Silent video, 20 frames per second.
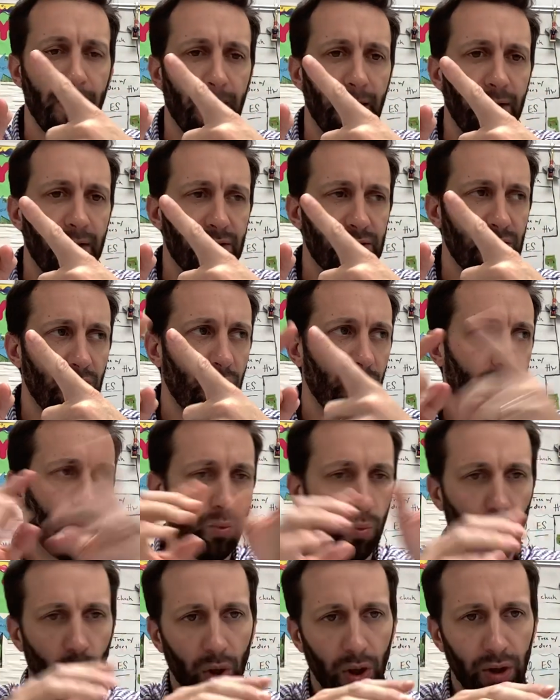So
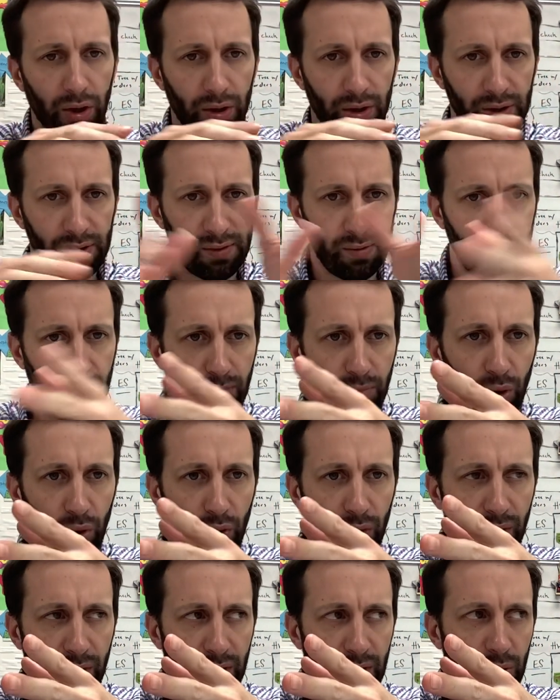water is
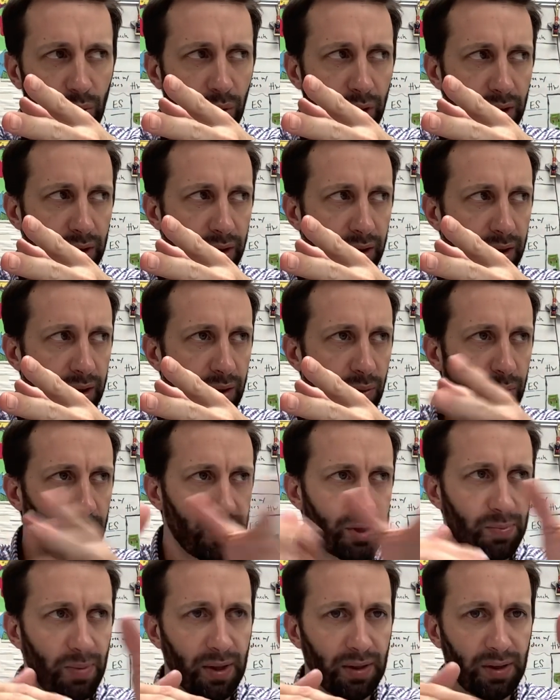moving quickly. We
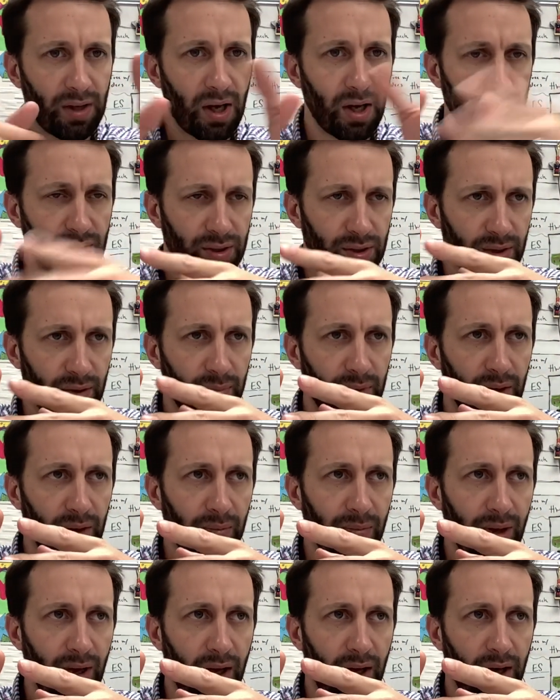expect oxygen to be a little
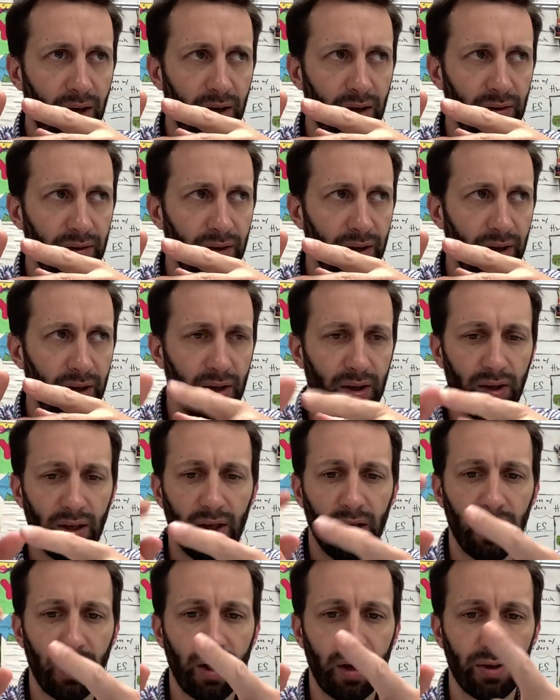bit higher than
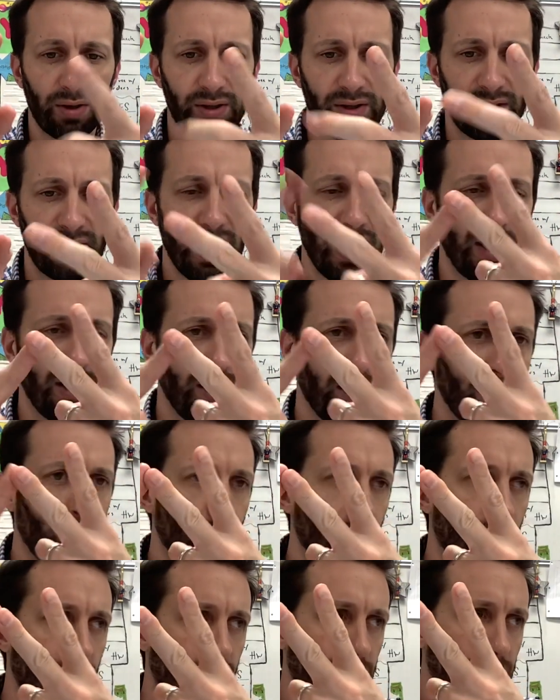in our standing
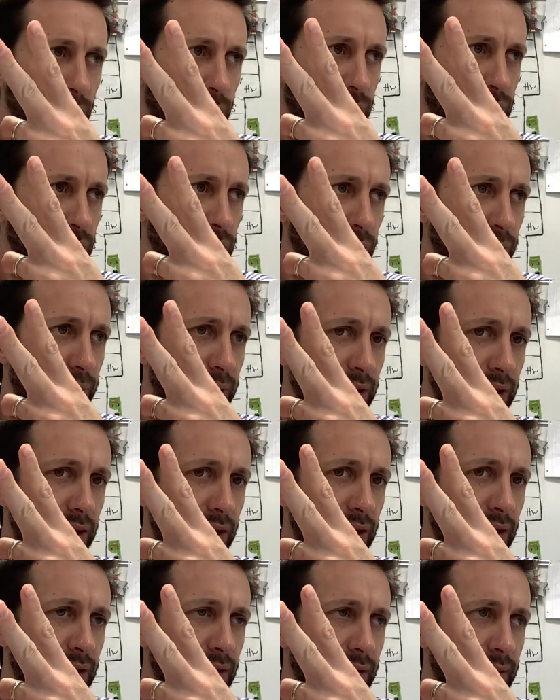water, which would
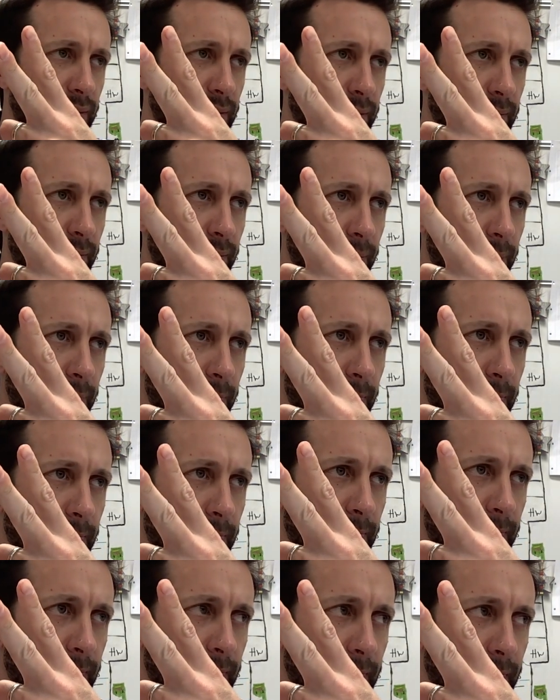be
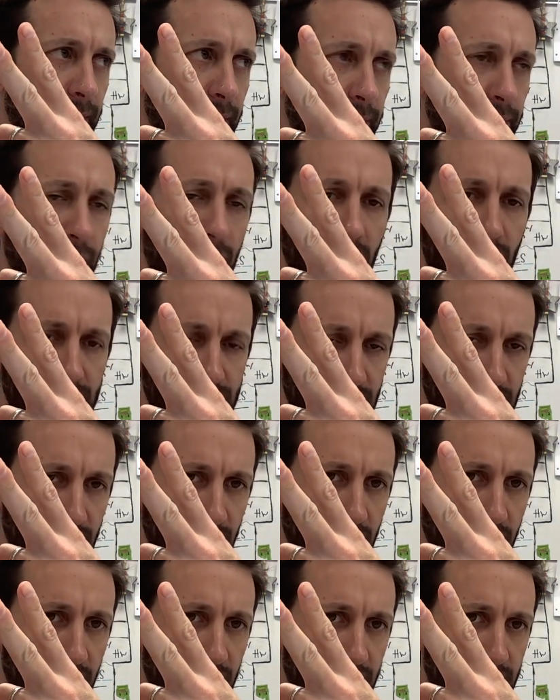ponds and
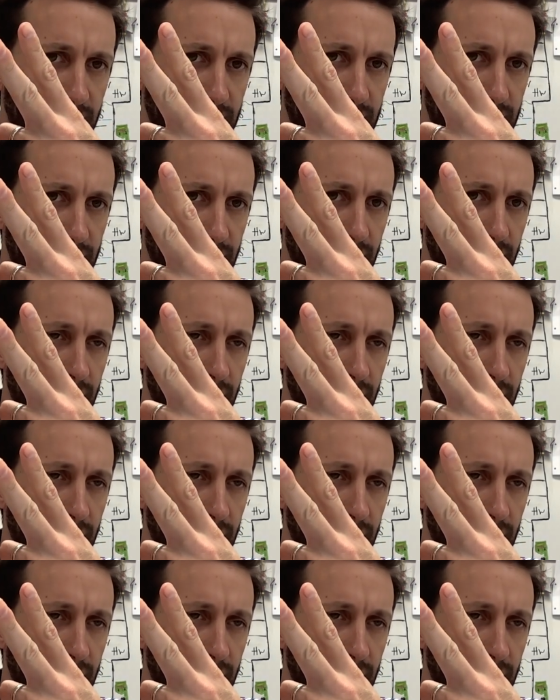lakes.